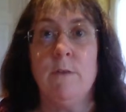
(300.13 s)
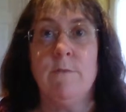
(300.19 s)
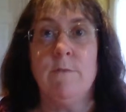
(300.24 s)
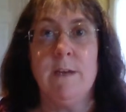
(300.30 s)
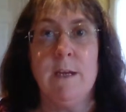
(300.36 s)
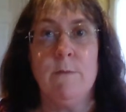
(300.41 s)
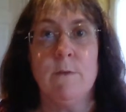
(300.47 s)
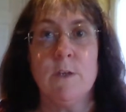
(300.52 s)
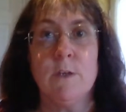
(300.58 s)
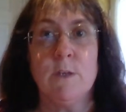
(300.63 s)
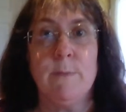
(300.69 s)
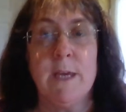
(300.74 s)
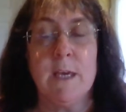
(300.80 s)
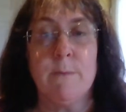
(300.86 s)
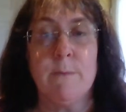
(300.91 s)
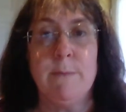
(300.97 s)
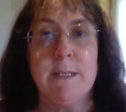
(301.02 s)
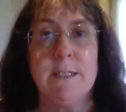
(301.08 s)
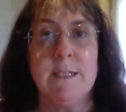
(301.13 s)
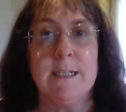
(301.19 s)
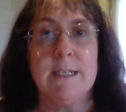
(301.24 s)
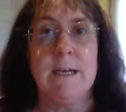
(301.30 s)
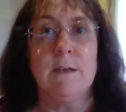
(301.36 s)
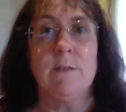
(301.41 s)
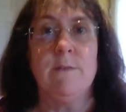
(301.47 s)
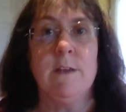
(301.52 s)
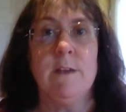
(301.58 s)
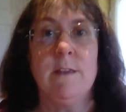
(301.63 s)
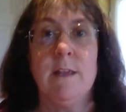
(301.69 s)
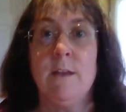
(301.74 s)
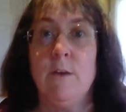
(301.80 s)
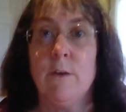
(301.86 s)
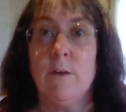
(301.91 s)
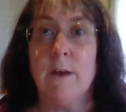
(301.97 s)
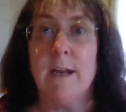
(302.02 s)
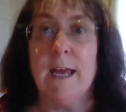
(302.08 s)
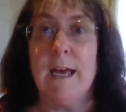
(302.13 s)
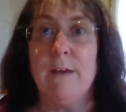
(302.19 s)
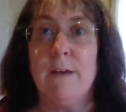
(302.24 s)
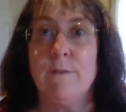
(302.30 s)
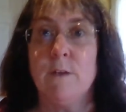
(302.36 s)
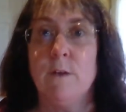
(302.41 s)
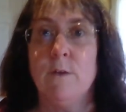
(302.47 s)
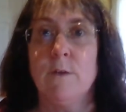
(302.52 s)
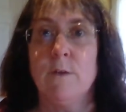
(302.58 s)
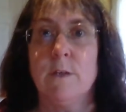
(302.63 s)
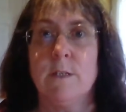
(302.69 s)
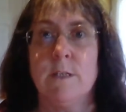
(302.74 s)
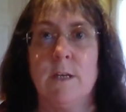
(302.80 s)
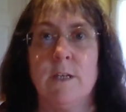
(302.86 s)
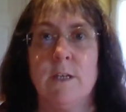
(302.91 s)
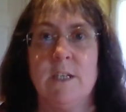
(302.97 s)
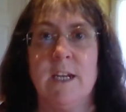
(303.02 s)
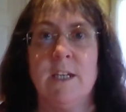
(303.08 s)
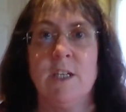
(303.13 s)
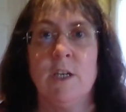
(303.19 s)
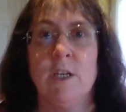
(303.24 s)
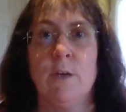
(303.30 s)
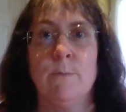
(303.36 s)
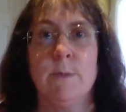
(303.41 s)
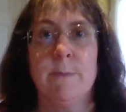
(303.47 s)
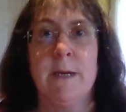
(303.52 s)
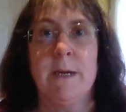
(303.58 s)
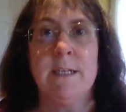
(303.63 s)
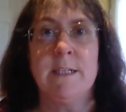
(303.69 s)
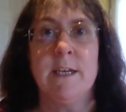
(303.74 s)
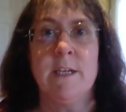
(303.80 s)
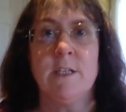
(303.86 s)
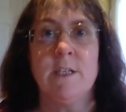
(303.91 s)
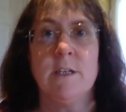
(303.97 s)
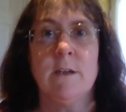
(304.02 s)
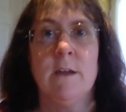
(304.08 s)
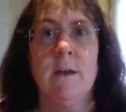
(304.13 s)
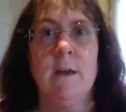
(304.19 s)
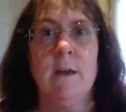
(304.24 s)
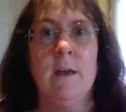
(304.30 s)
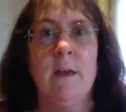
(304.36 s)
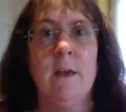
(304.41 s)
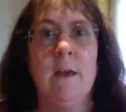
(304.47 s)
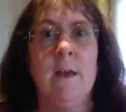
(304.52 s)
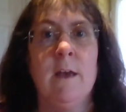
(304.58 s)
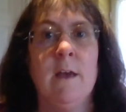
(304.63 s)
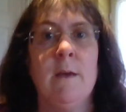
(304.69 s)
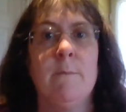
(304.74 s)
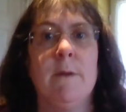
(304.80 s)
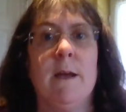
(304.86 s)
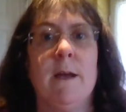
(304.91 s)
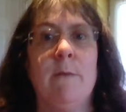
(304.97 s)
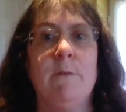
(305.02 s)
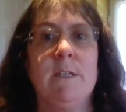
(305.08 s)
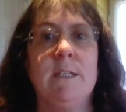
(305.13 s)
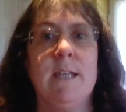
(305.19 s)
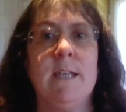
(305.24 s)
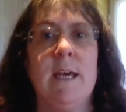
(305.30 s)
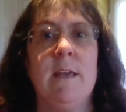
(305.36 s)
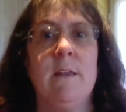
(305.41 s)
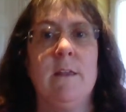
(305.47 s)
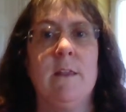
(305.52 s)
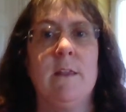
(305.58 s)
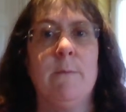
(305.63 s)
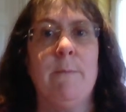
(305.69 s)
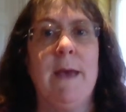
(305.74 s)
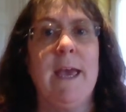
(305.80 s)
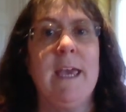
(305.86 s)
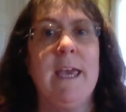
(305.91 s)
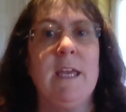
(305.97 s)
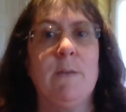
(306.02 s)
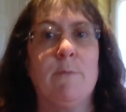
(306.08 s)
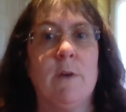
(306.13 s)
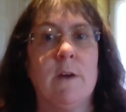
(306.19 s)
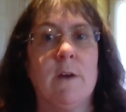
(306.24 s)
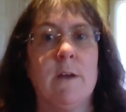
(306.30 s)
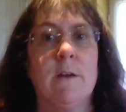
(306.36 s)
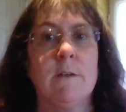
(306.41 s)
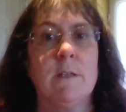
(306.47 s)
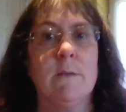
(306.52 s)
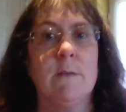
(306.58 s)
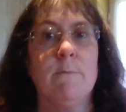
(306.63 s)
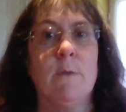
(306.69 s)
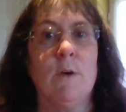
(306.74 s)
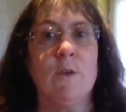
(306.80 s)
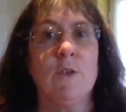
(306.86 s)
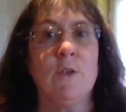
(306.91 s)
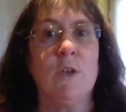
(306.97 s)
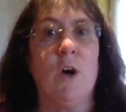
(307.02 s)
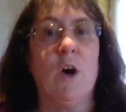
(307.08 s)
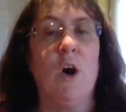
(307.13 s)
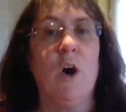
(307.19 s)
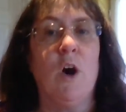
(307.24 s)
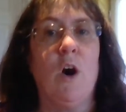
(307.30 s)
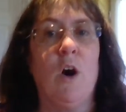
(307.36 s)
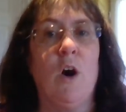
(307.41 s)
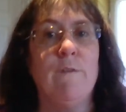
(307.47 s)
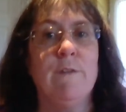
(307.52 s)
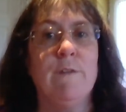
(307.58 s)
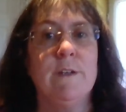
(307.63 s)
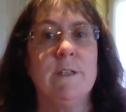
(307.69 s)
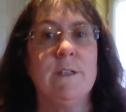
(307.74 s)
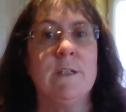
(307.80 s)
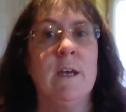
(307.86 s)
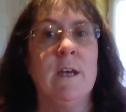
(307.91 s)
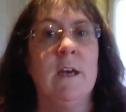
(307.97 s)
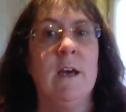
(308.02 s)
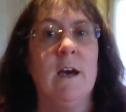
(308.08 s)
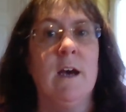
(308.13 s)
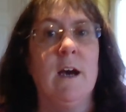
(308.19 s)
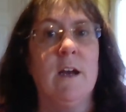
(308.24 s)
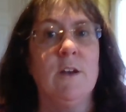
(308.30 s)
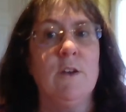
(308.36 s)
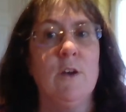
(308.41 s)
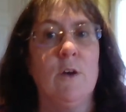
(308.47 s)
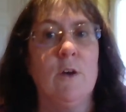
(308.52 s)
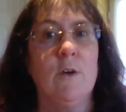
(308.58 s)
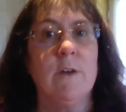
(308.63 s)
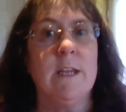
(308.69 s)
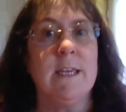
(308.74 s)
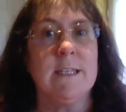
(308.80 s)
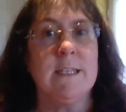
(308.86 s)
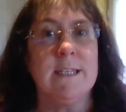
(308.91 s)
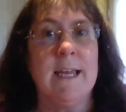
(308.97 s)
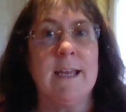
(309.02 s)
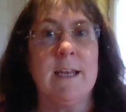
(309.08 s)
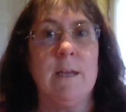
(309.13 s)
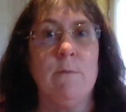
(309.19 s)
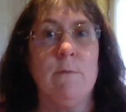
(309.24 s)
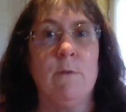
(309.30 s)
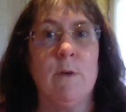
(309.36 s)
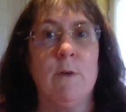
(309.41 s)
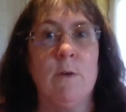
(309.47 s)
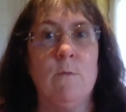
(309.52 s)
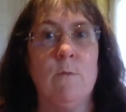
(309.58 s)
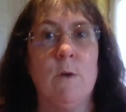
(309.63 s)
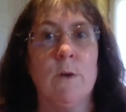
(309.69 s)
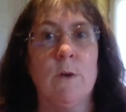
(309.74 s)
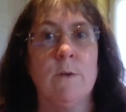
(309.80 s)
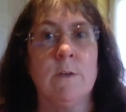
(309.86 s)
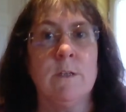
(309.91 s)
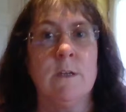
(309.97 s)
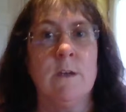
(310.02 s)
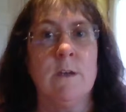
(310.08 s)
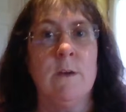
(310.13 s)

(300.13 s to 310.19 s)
you really want to make a business out of it, then you're going to have to look at search engine optimization. But I would say that the paid products that Moz offers are not exactly what you want.